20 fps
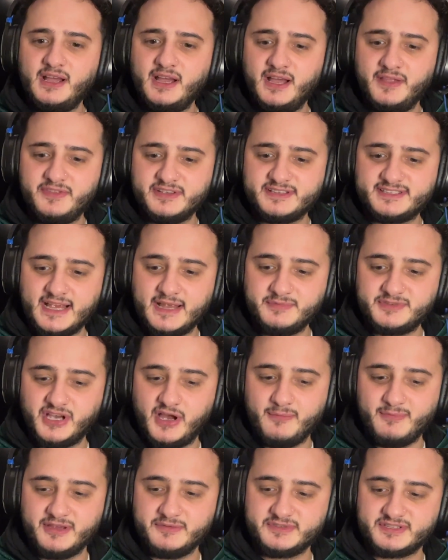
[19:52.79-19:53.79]
at the same
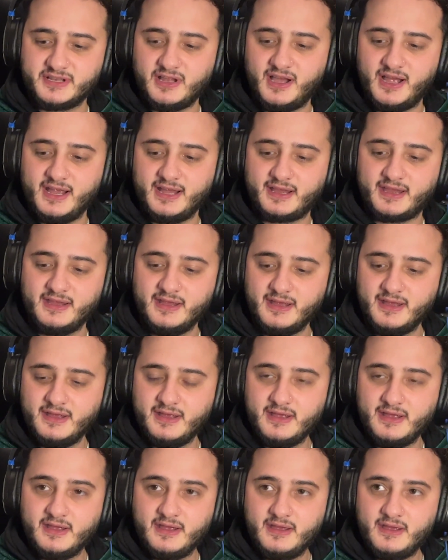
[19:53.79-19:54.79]
time, it was like,
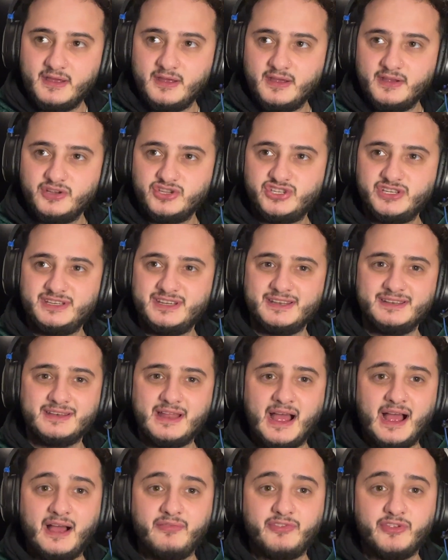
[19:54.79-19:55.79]
she didn't
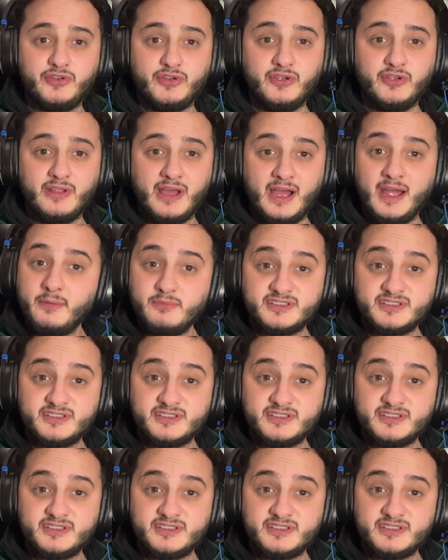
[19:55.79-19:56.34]
have to do that. It